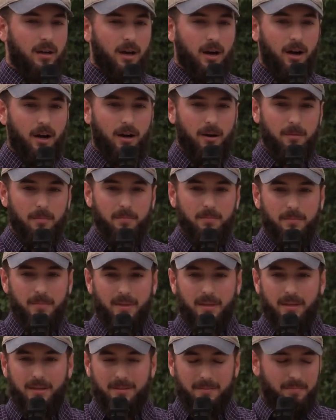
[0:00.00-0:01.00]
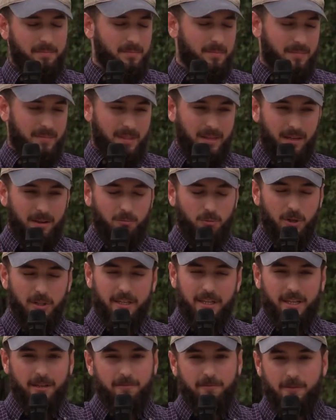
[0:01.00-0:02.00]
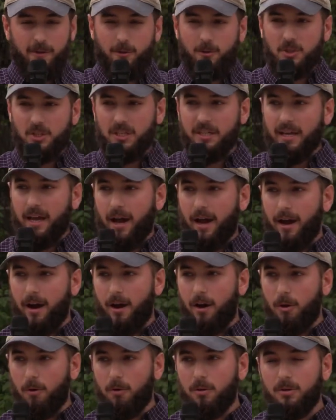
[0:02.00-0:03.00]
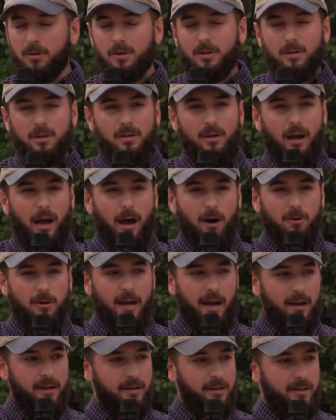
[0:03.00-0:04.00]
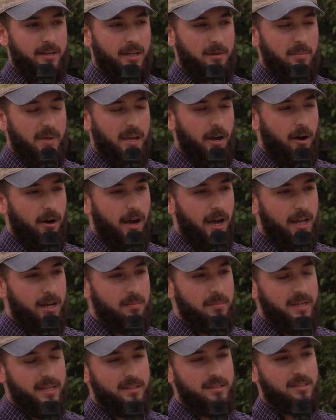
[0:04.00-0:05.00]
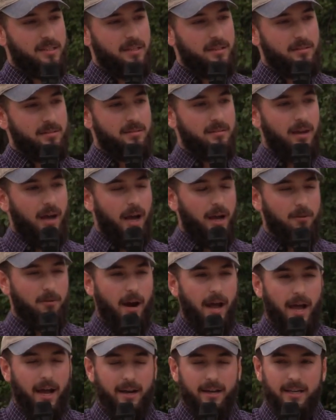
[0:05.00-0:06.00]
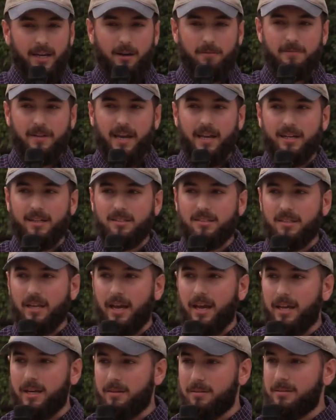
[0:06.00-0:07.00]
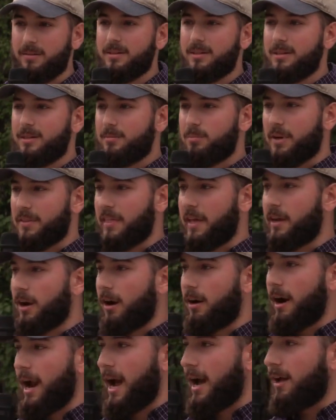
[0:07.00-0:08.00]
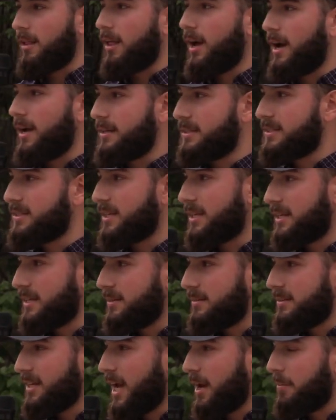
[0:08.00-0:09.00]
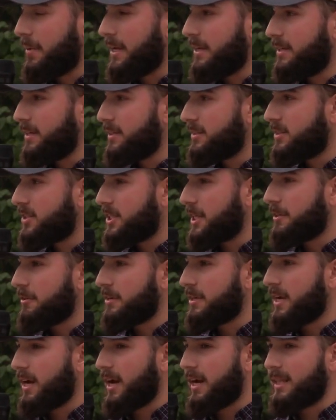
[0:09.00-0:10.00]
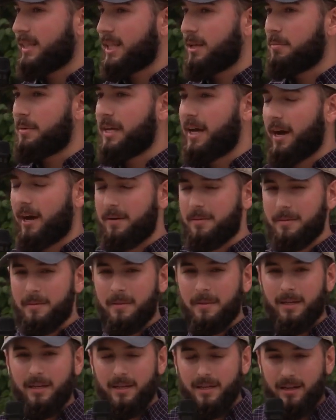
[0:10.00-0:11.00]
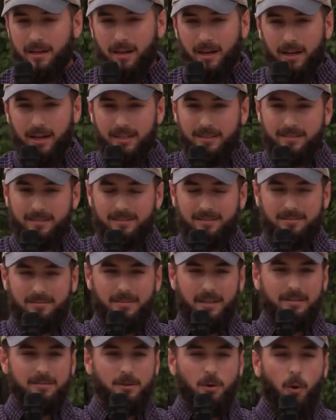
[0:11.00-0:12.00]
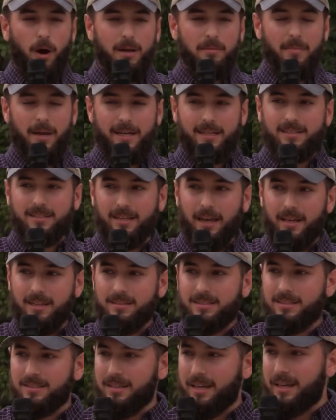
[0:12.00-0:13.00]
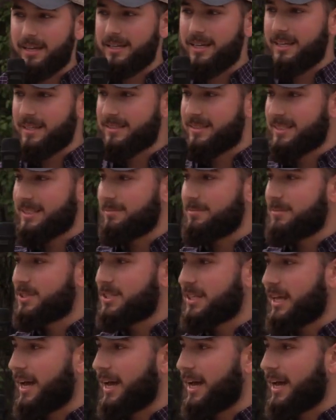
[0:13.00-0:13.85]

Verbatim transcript: Um, really confusing how Al Qaeda could be our enemies in Iraq and Afghanistan, but then our allies in Yemen and Syria and Libya. Uh, it didn't quite make sense, and it seems